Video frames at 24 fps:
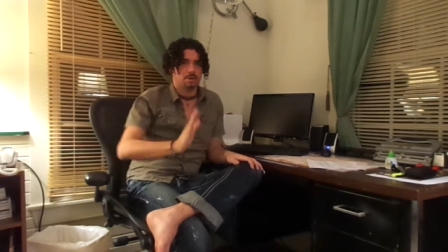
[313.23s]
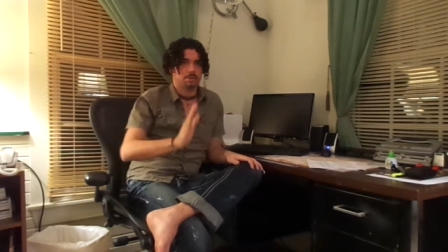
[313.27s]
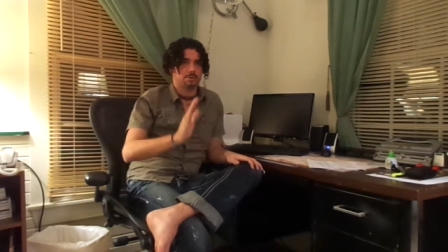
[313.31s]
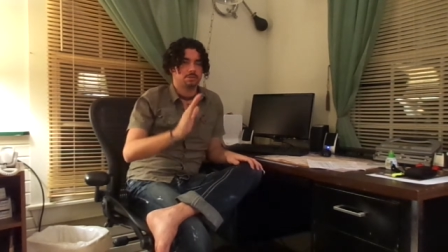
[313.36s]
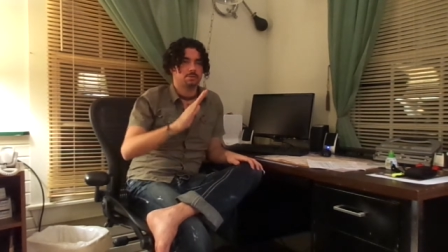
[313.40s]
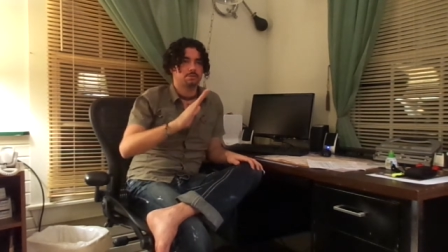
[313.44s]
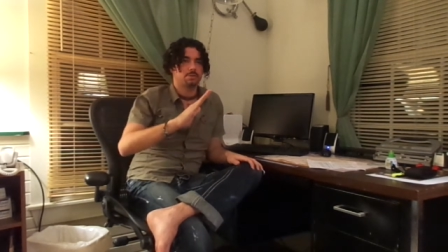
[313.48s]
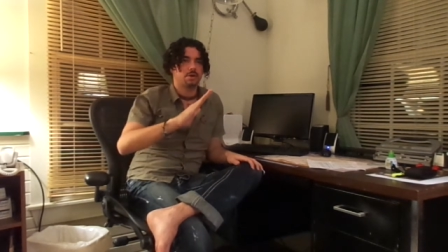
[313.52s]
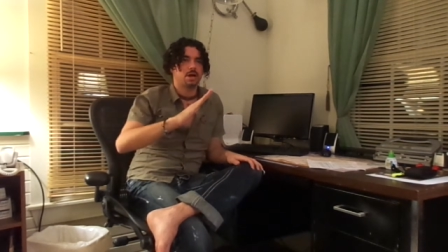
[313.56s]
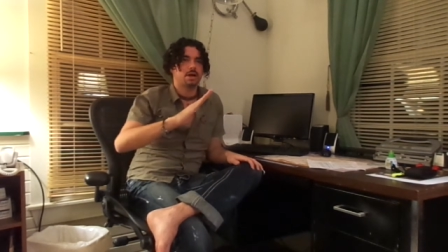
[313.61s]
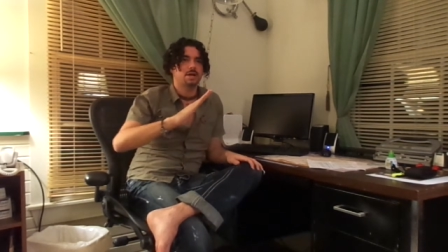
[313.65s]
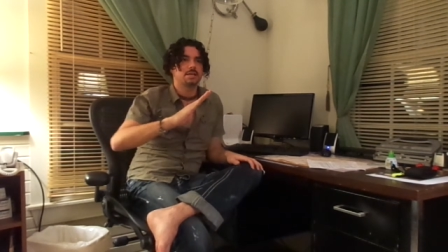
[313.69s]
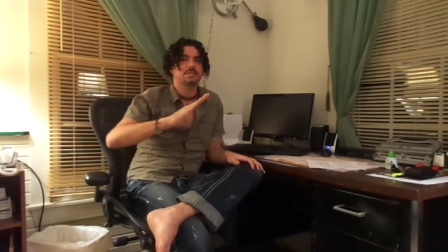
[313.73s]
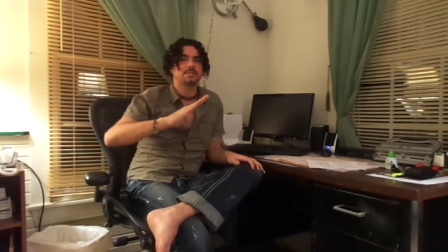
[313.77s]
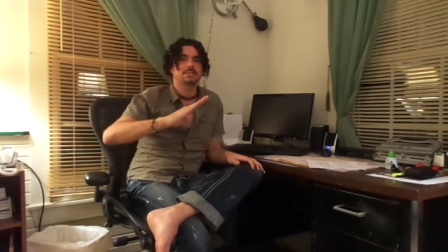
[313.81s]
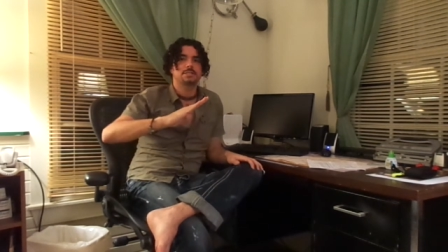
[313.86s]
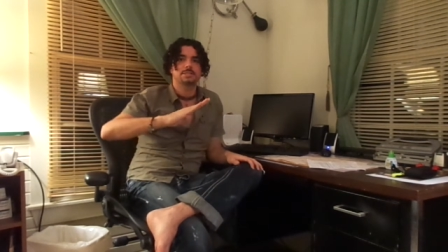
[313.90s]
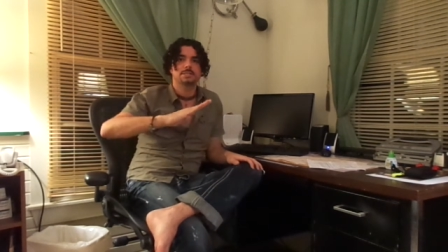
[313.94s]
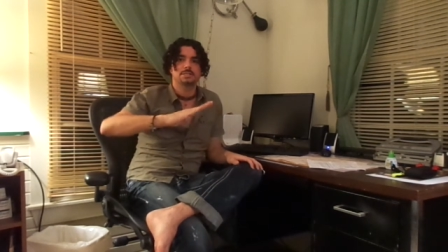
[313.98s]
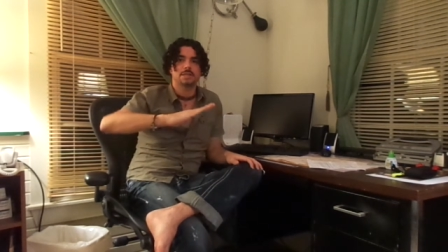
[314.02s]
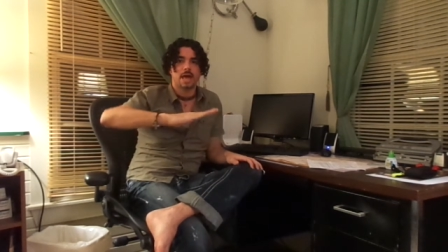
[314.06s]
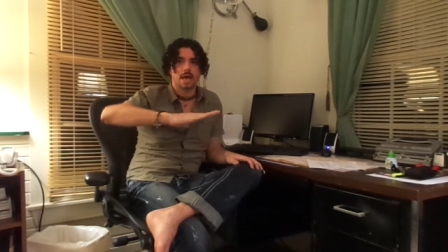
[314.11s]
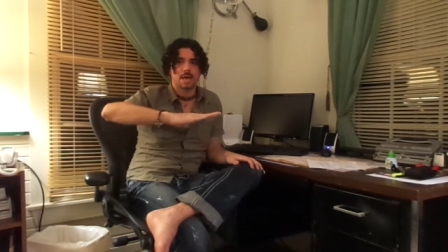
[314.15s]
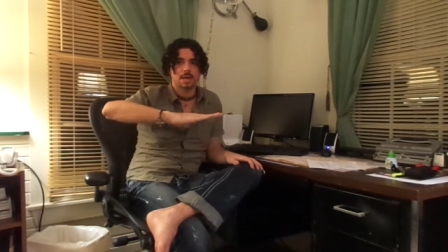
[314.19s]
It's very
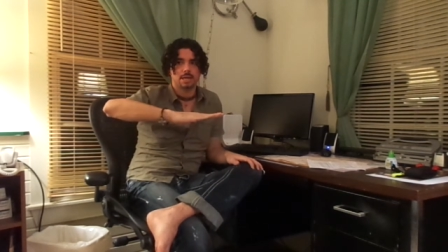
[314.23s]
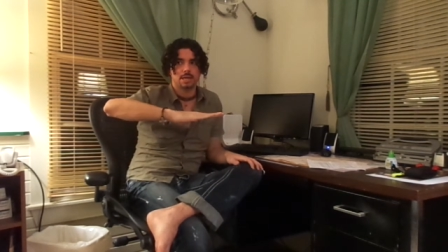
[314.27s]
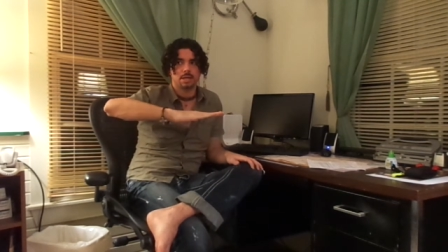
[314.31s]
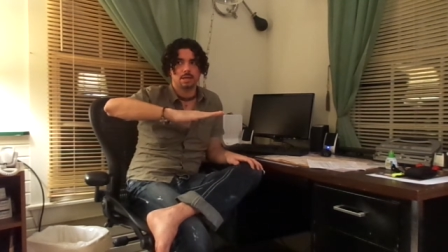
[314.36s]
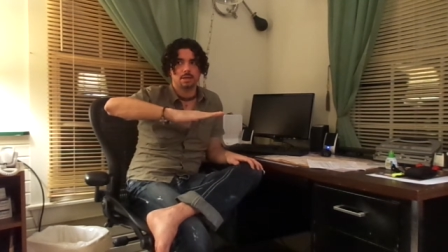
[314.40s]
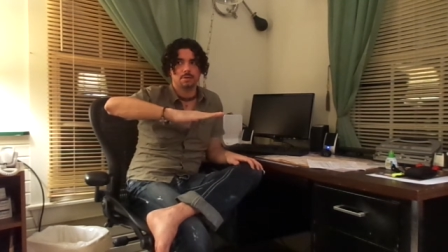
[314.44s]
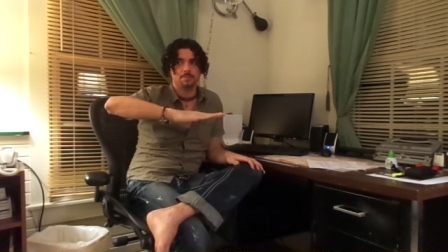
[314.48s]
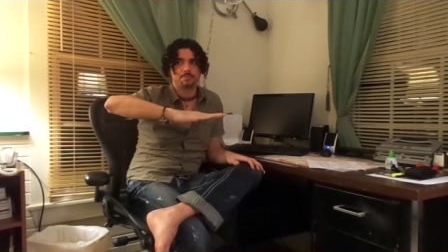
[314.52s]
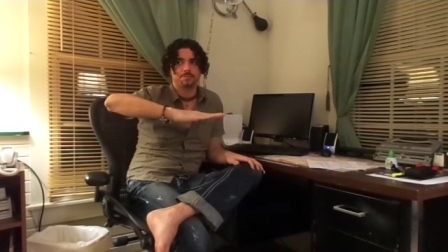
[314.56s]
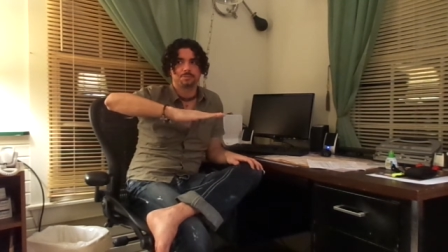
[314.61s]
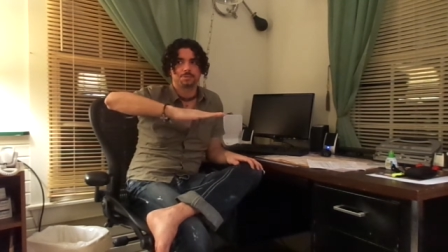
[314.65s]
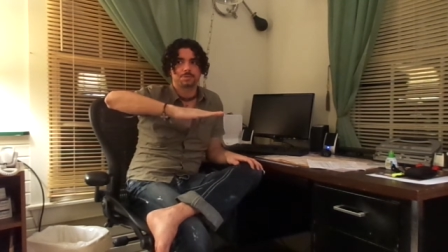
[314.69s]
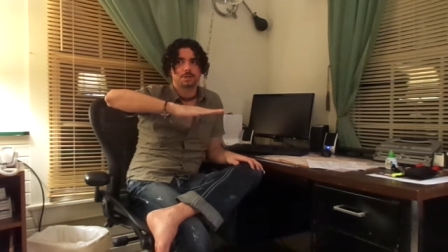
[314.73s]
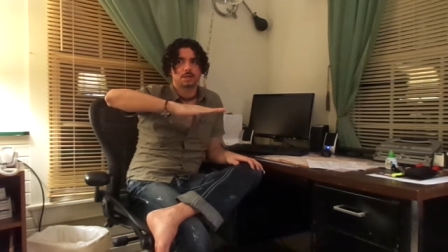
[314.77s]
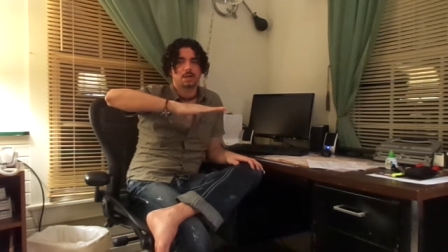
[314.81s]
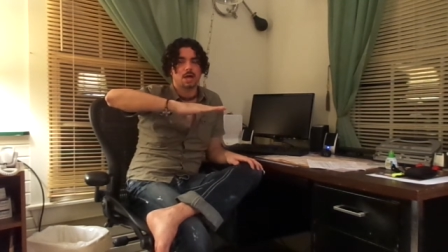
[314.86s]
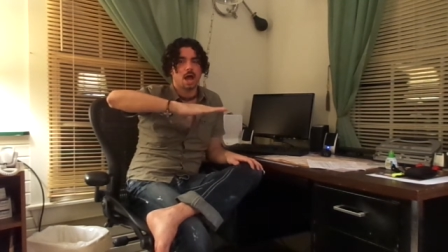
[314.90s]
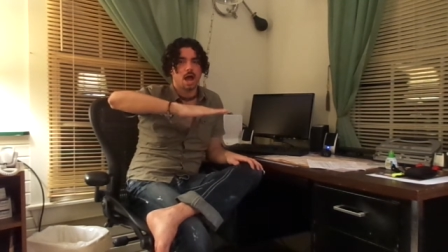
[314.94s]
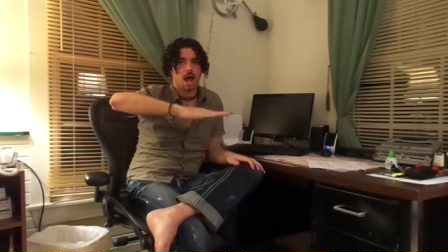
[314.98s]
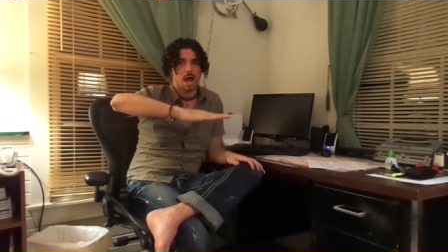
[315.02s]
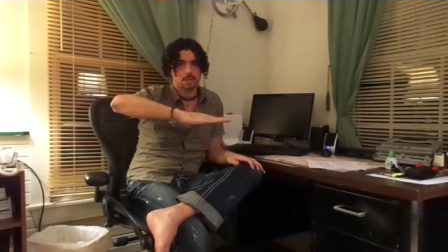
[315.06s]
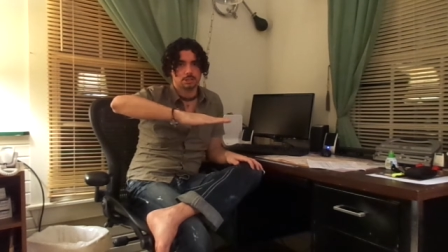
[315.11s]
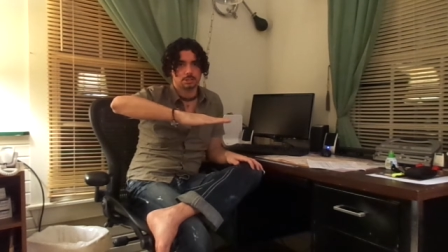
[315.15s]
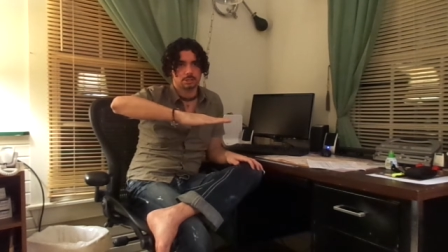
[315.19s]
steady,
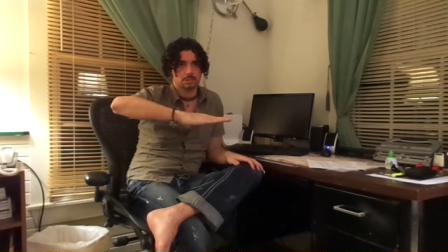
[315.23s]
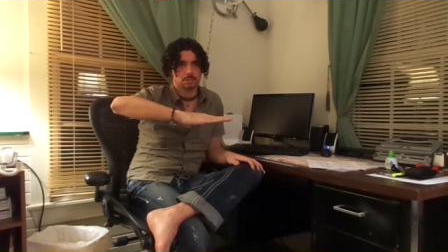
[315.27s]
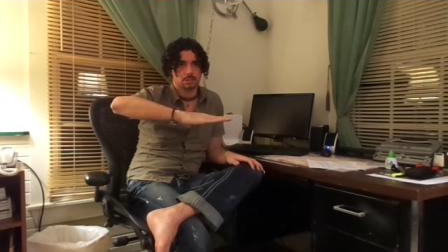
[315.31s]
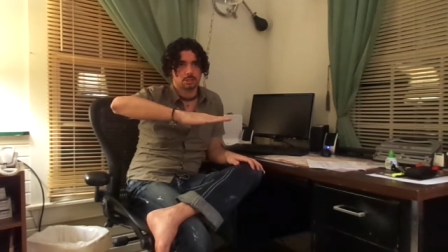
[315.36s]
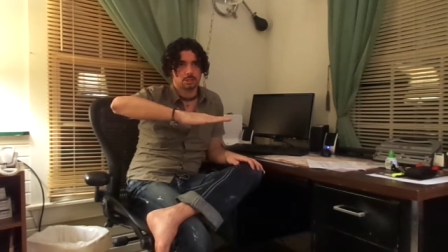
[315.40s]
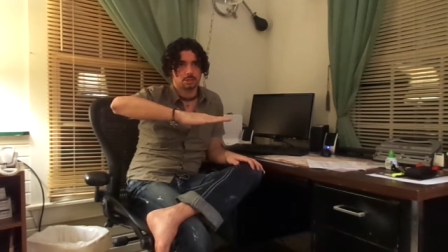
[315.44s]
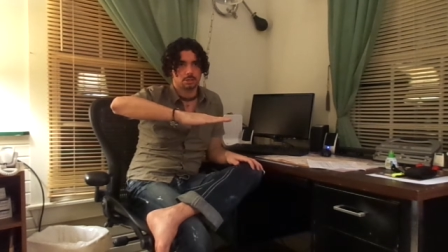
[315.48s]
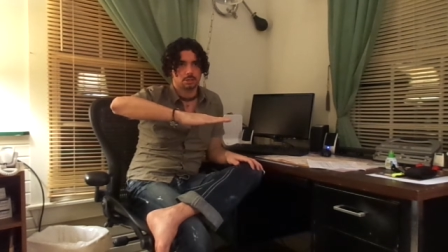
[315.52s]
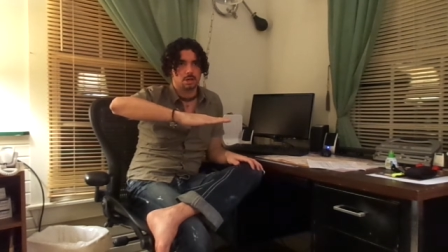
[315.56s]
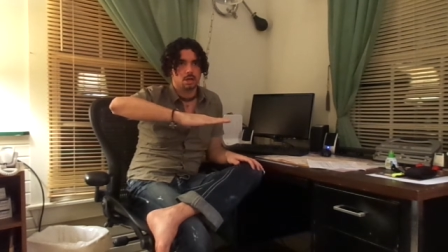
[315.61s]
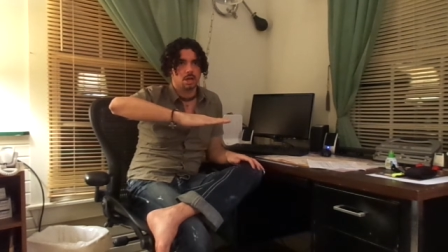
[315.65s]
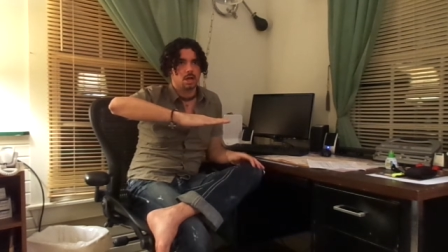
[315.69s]
constant,